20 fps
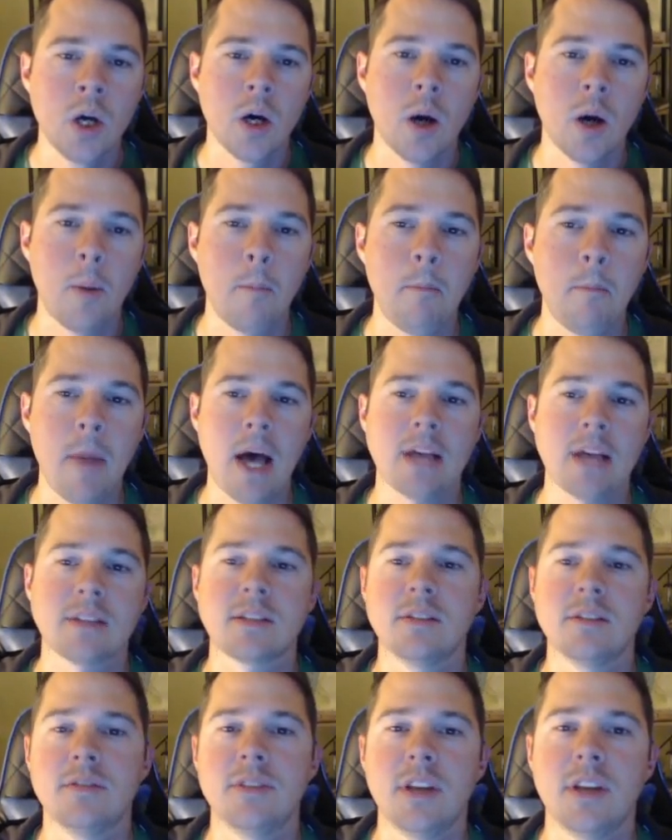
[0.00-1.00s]
a
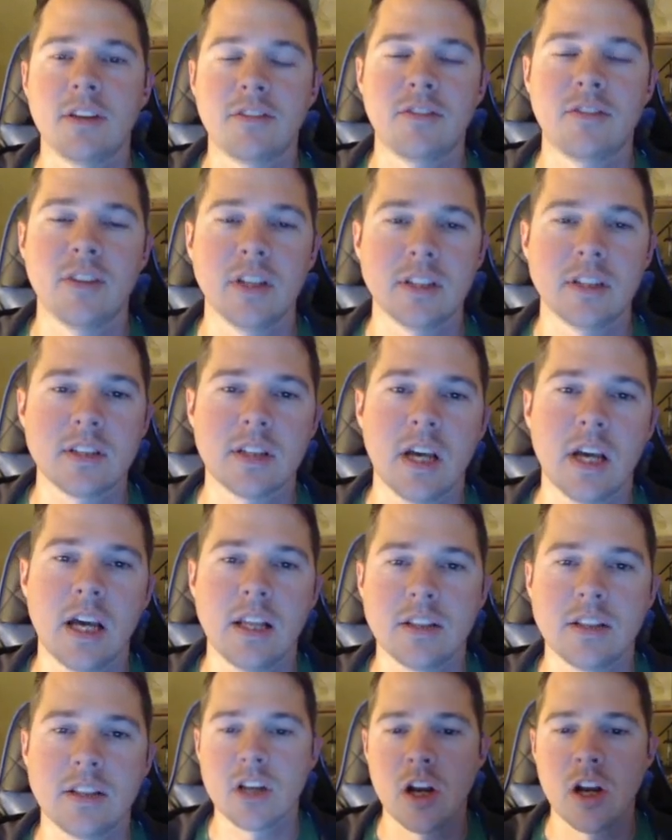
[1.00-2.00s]
massive difference,
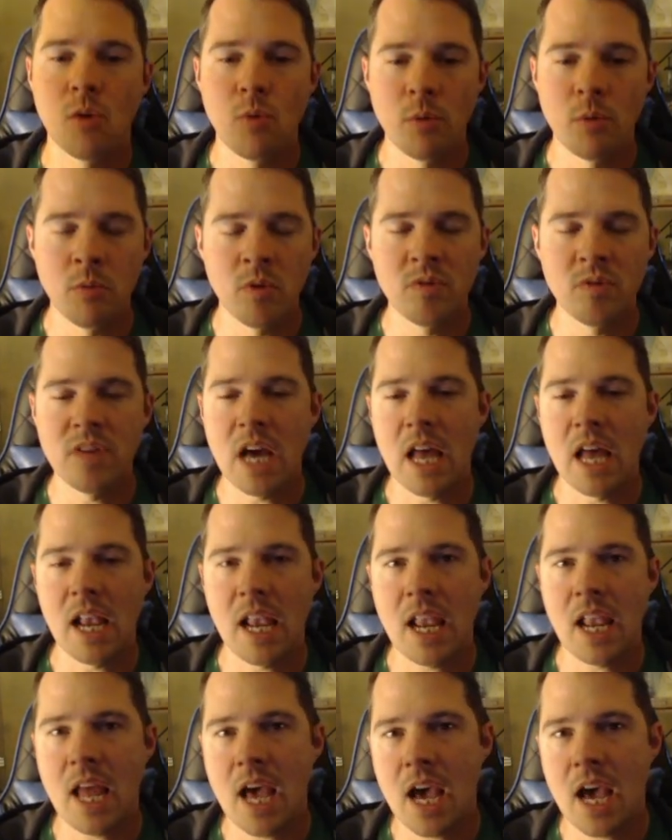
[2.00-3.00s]
and it's remove that
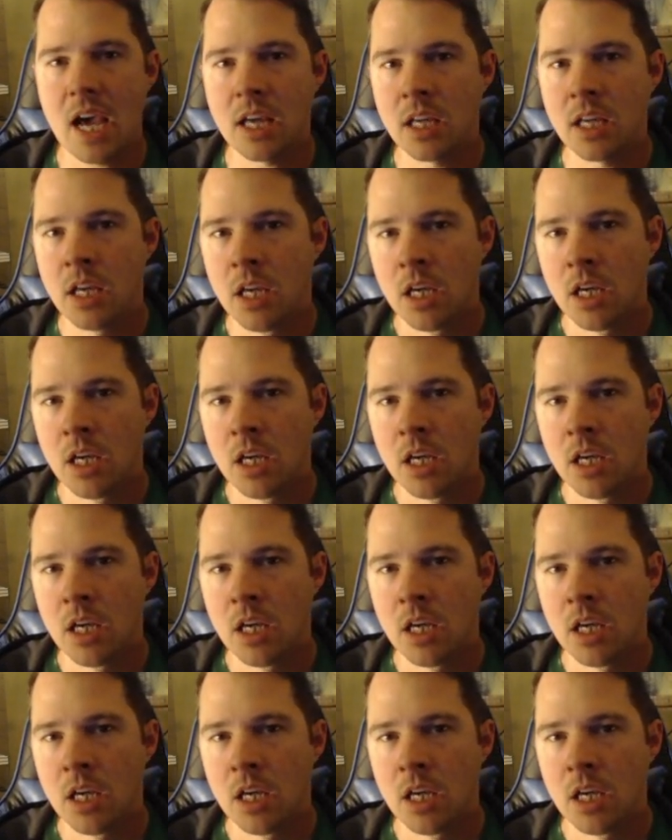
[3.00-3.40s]
lag,